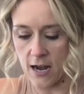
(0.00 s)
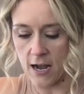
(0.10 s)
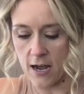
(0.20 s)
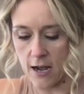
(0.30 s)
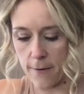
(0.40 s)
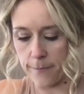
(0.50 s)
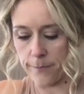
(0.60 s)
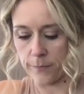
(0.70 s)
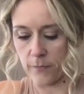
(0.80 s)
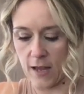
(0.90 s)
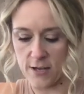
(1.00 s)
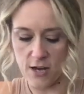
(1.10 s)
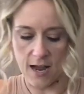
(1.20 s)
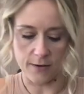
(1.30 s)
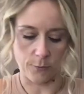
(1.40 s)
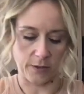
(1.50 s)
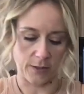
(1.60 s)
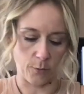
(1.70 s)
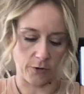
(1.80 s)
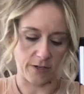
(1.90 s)
and not
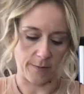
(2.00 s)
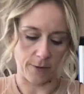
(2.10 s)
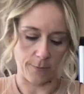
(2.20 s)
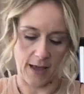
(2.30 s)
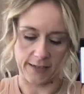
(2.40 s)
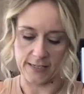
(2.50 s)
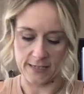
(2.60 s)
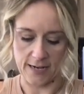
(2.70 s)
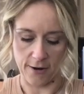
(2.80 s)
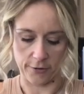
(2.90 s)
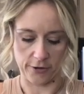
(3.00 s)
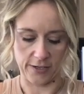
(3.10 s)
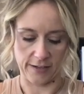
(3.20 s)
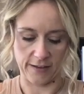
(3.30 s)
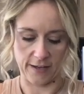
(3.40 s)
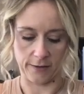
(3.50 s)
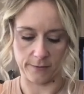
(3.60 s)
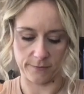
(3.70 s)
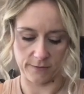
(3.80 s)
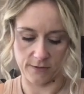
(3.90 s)
really worrying about packing it down or
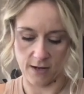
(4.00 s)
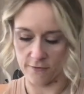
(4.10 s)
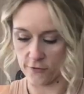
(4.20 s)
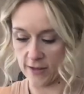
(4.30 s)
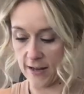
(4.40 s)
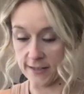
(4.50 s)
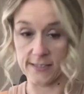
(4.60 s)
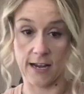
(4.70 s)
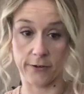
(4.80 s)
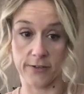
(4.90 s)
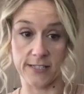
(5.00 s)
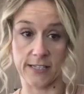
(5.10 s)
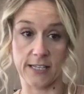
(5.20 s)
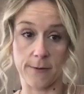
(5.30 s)
anything for that exact reason.